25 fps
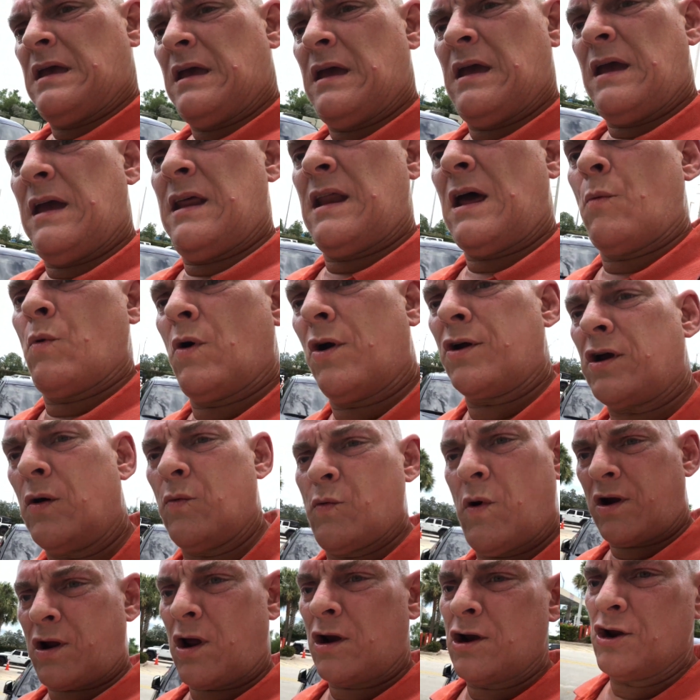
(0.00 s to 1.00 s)
and
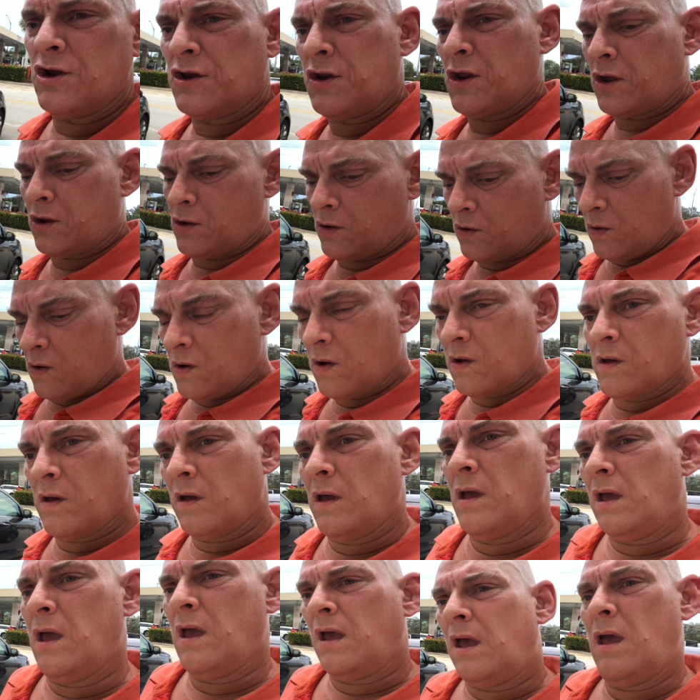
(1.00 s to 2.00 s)
we're going to do
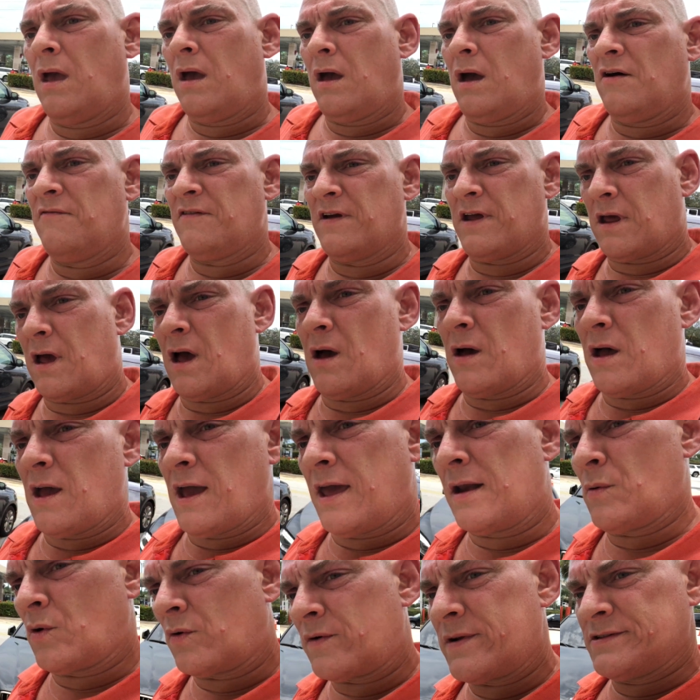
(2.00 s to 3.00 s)
an
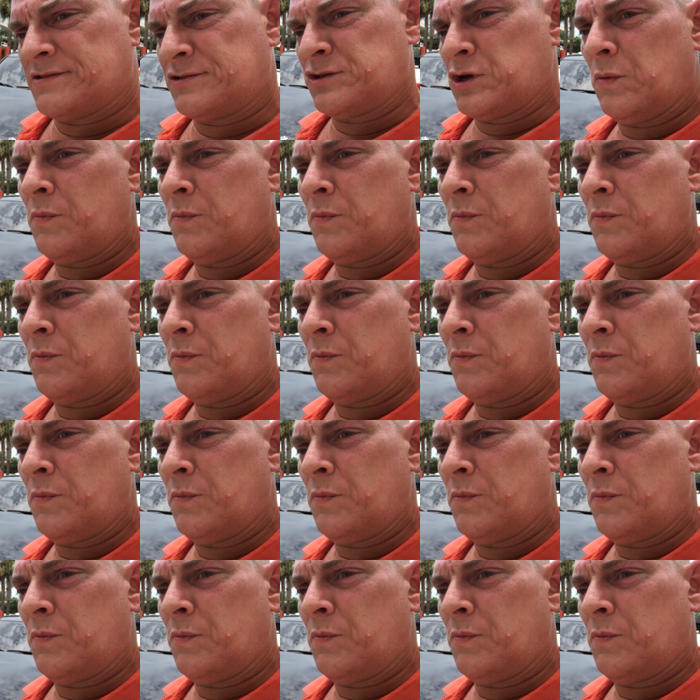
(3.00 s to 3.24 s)
animal rescue